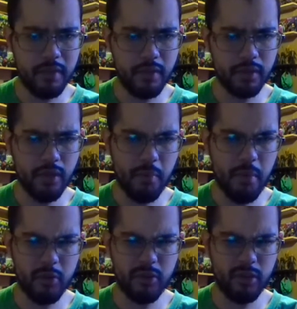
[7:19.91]
even though
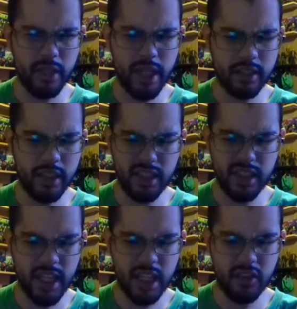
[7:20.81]
personally I think the
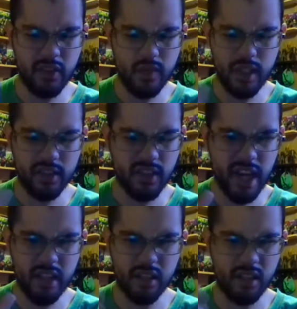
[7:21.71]
negativity it's
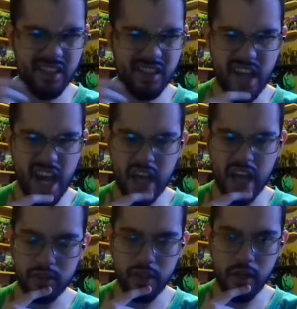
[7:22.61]
kind of I
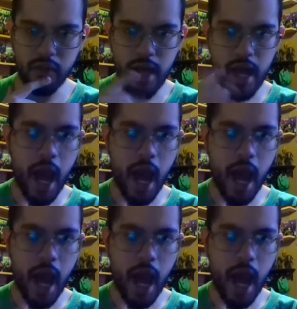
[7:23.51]
don't know.